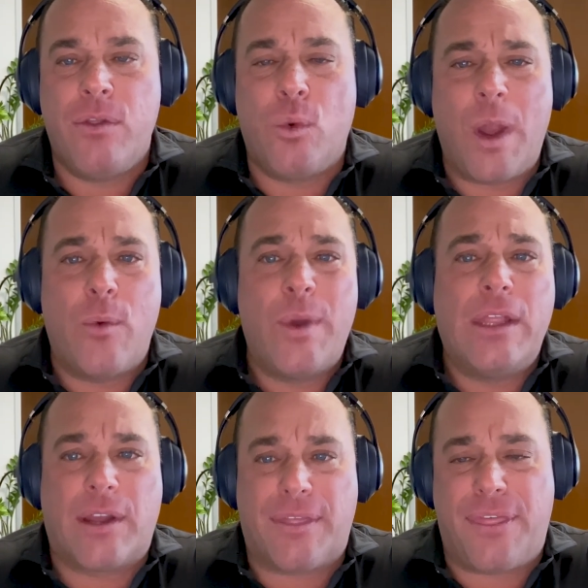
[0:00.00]
the way we
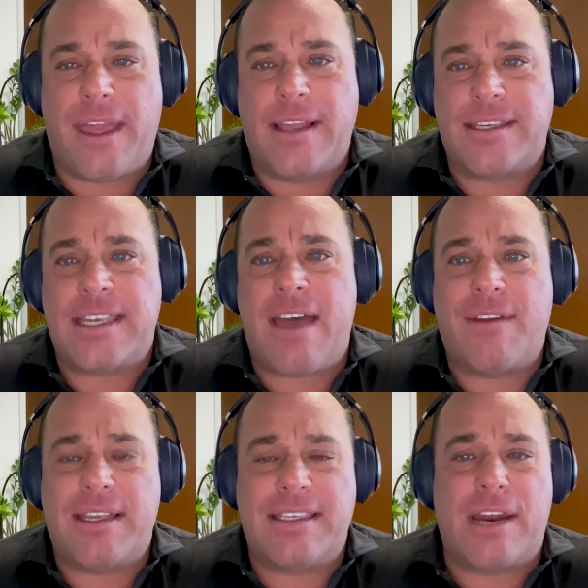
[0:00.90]
look at things is
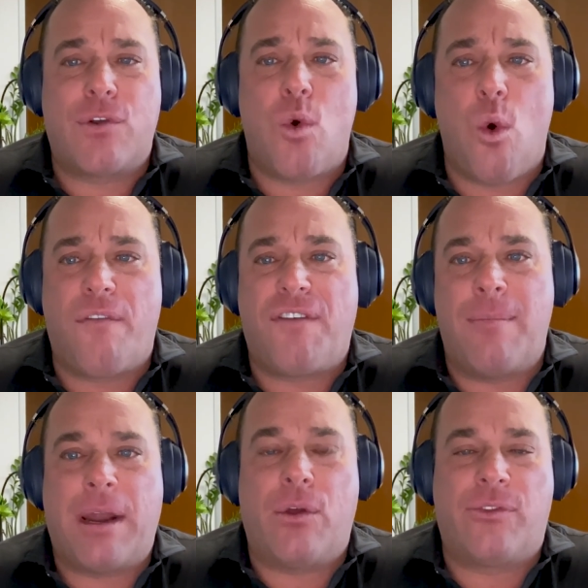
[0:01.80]
having a set of core
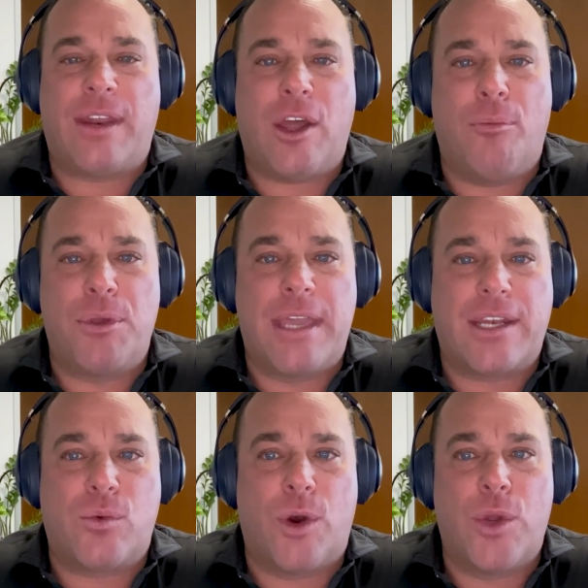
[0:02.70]
fundamentals that help you
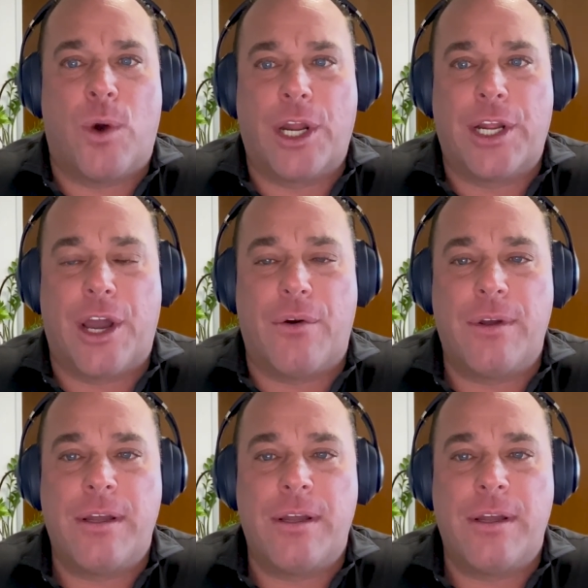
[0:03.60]
get to where you want to go.